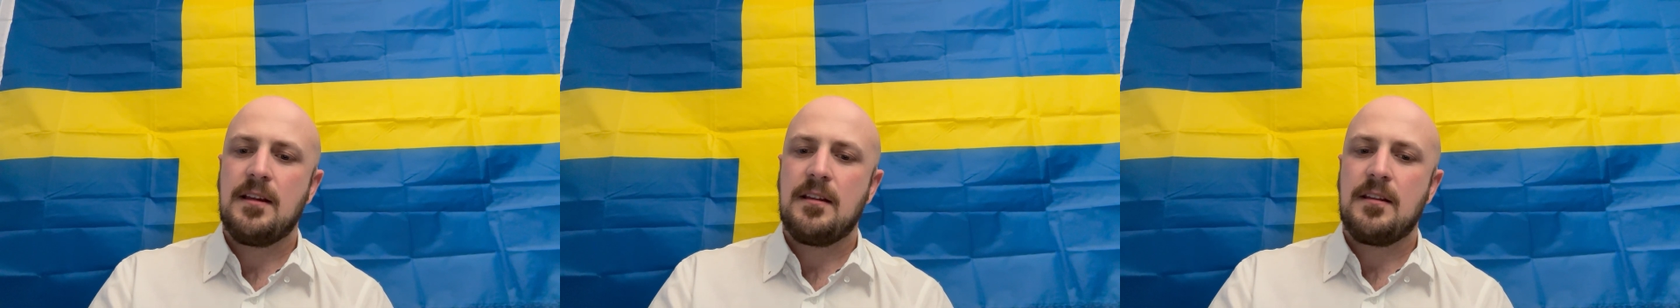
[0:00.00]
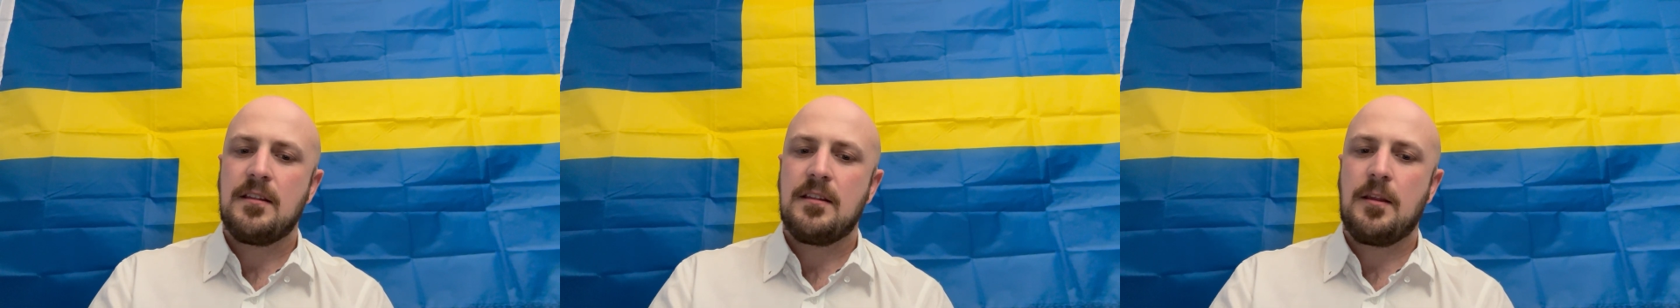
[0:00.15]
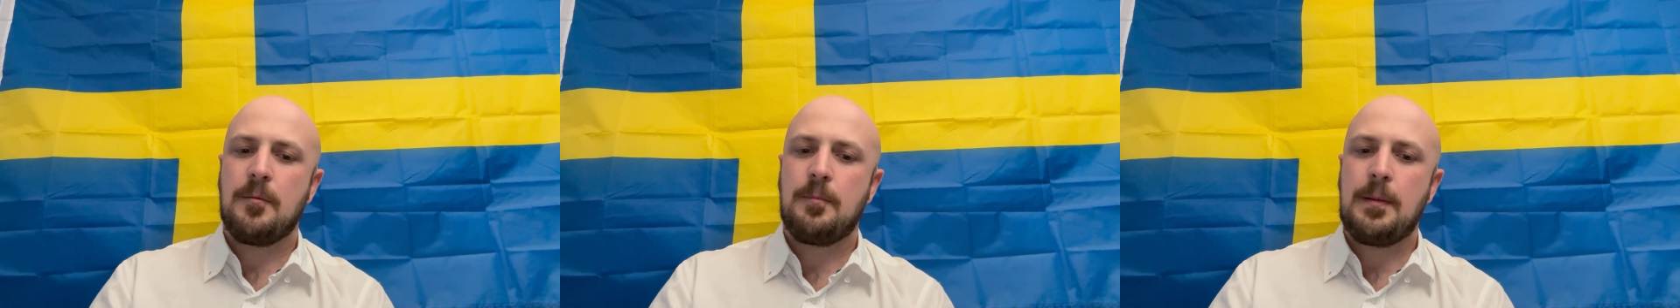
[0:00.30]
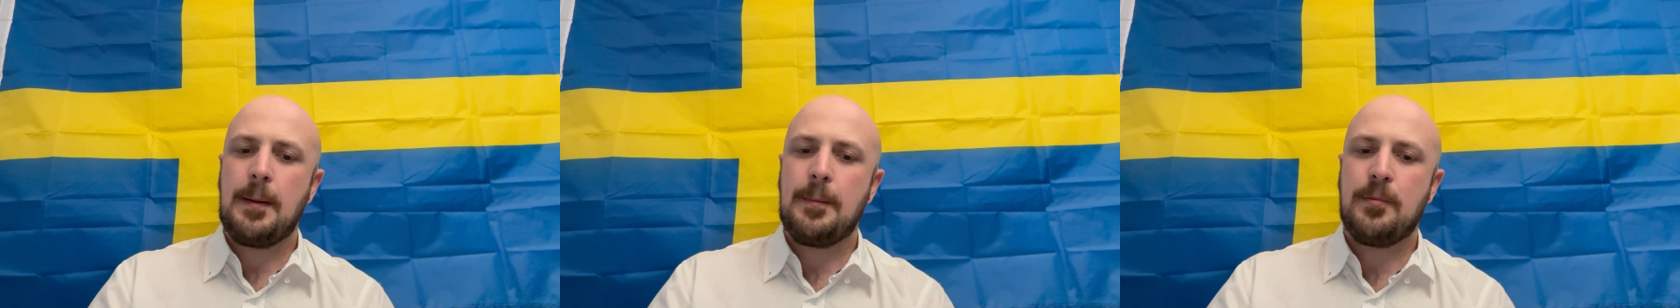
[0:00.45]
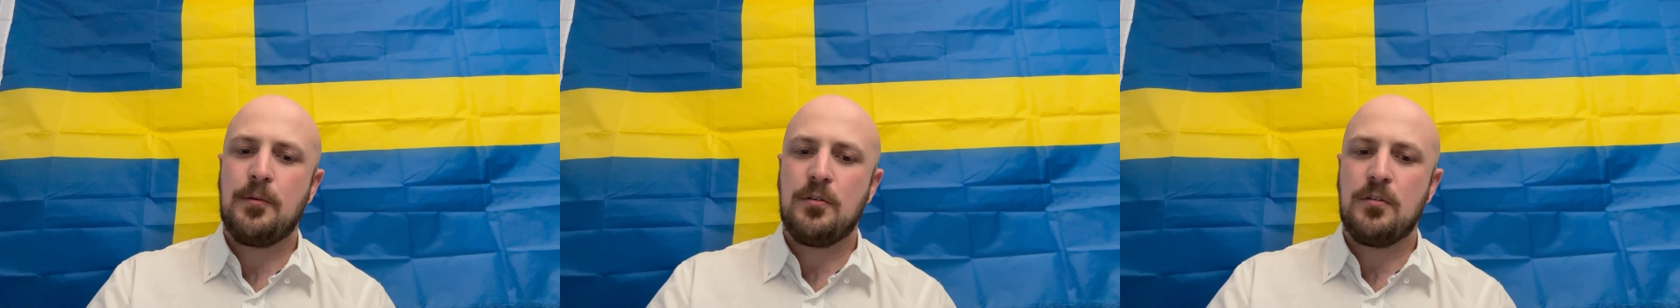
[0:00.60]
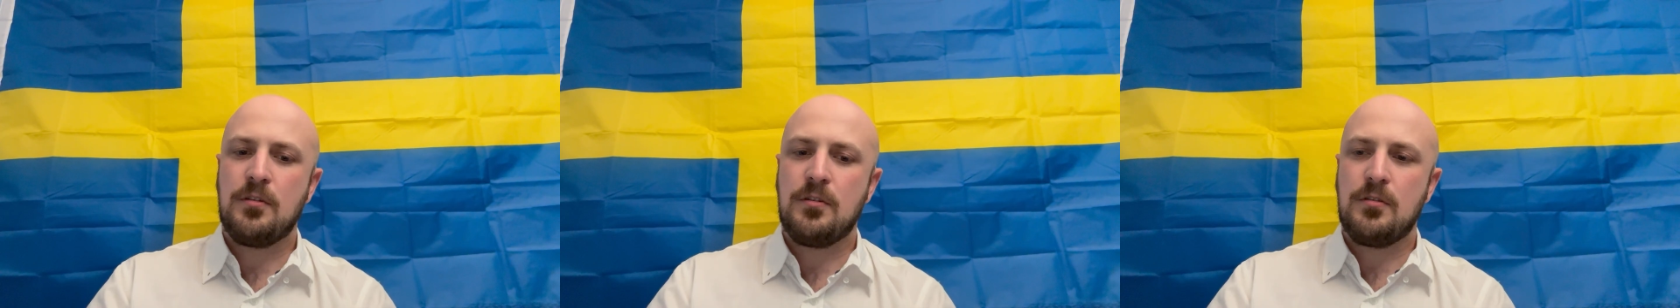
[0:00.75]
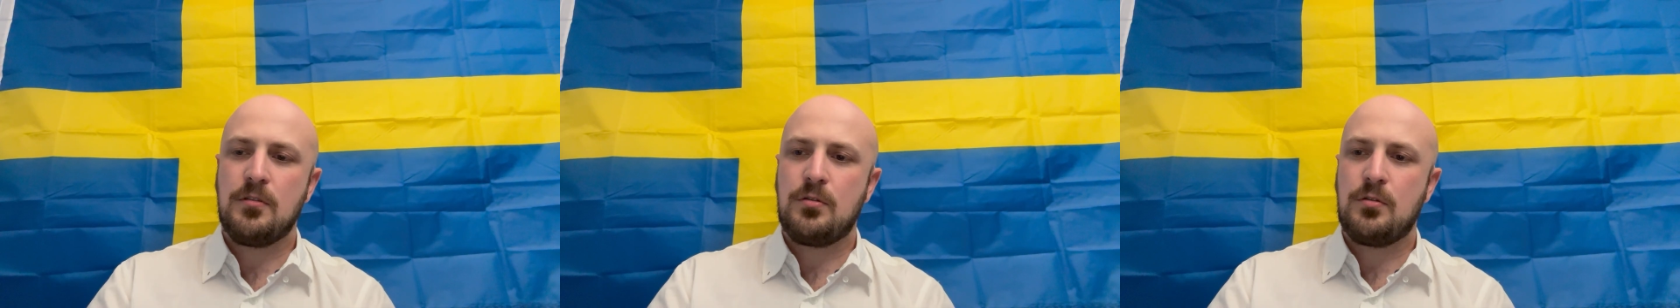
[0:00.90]
The
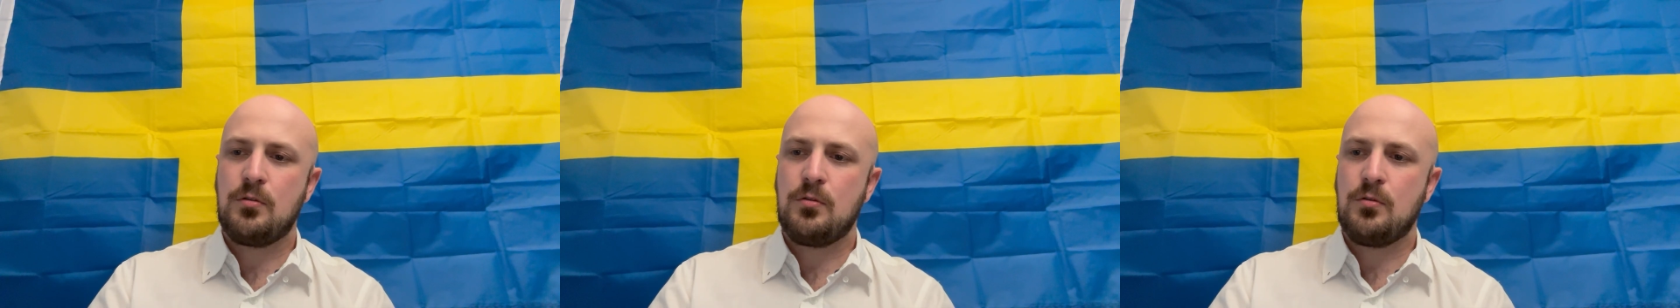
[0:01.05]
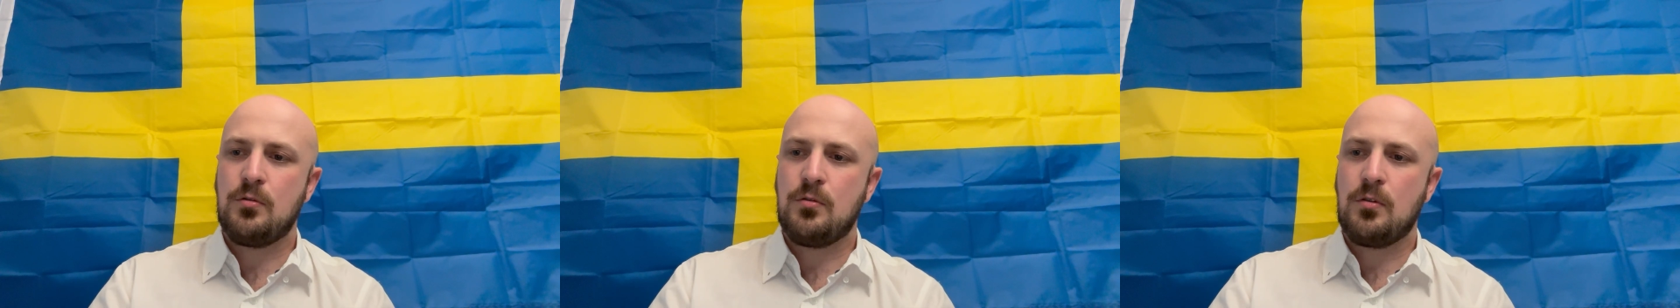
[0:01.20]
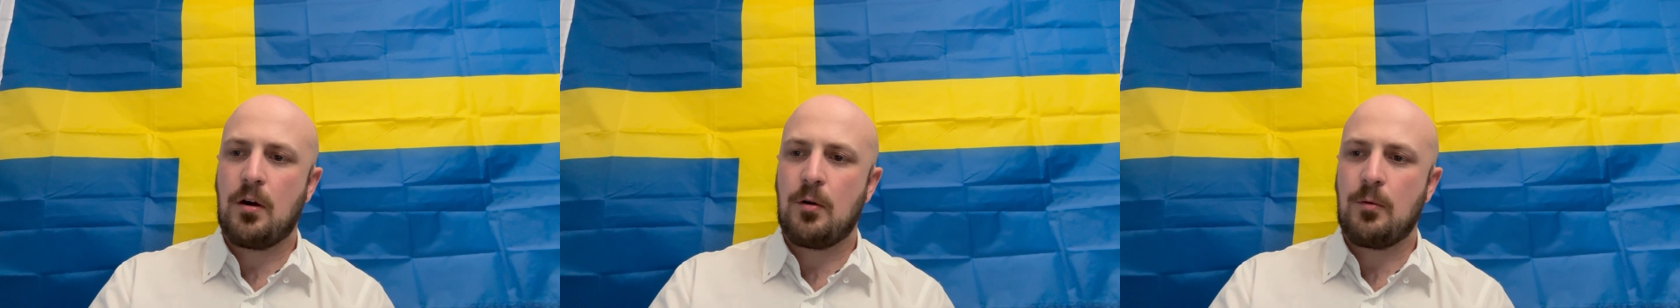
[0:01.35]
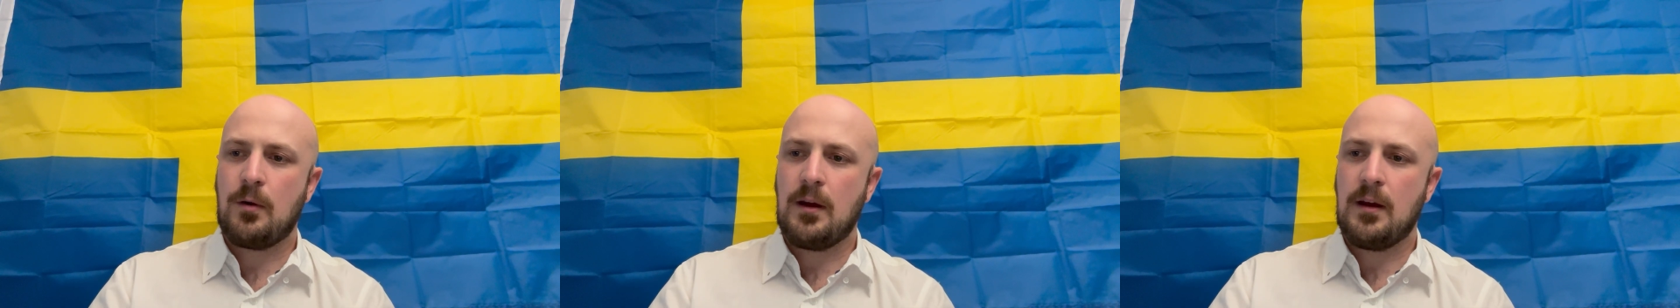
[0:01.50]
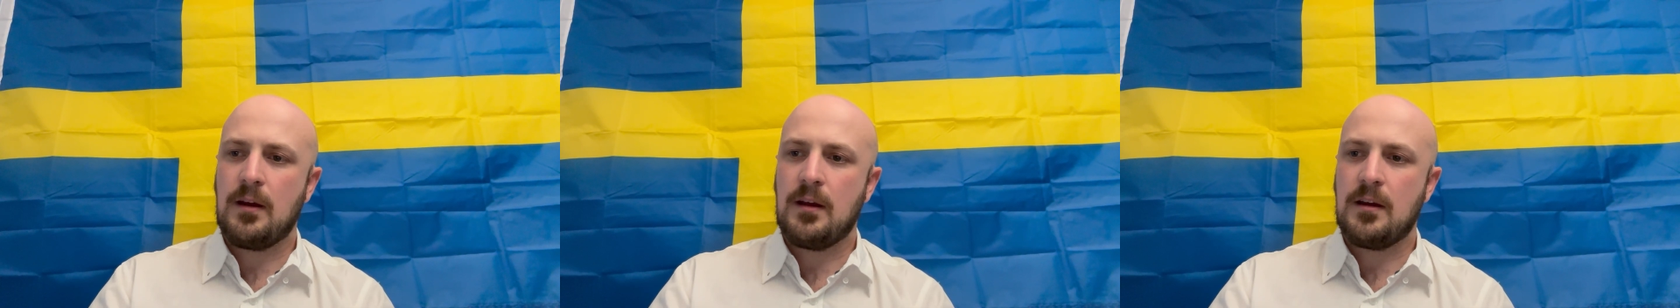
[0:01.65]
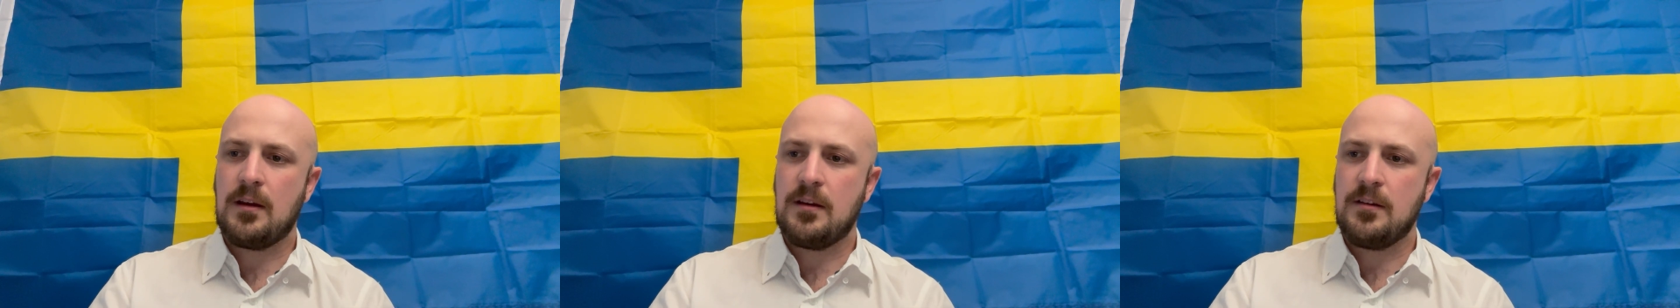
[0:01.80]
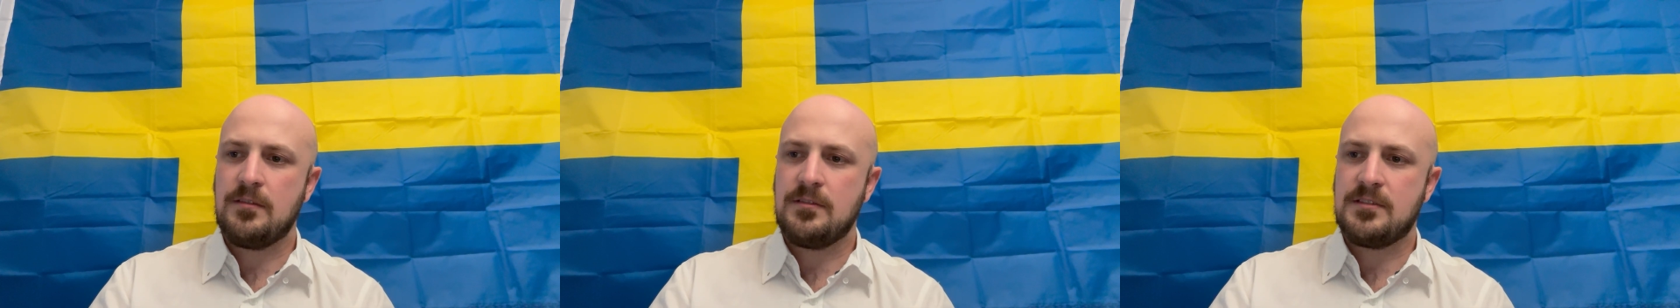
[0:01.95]
people who
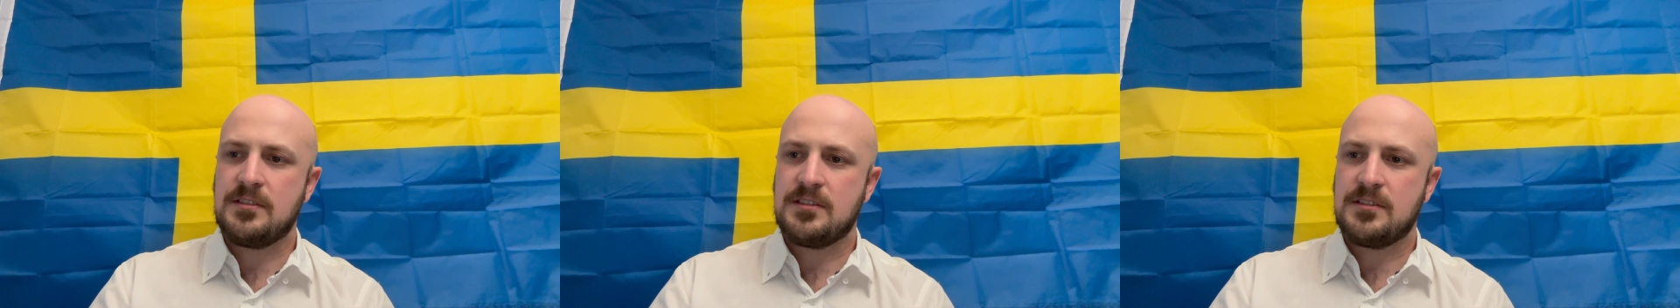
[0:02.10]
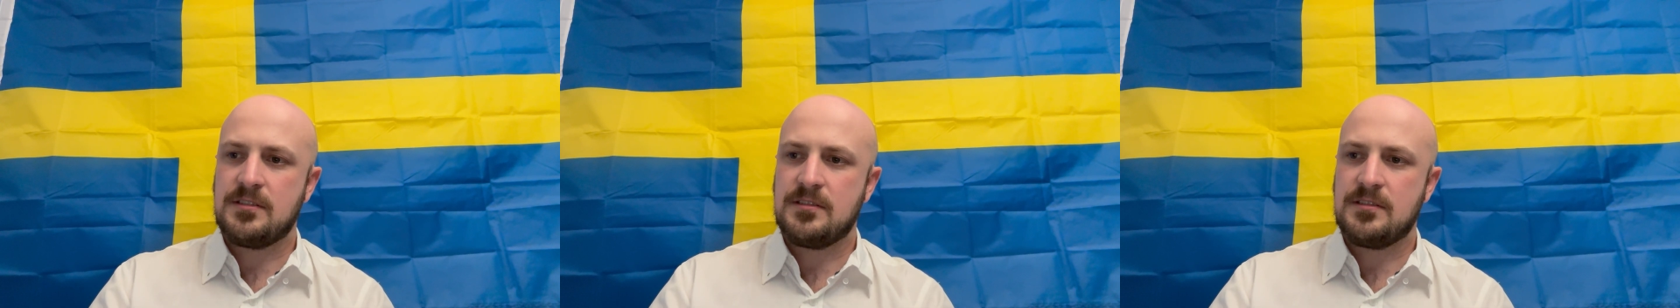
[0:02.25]
arrived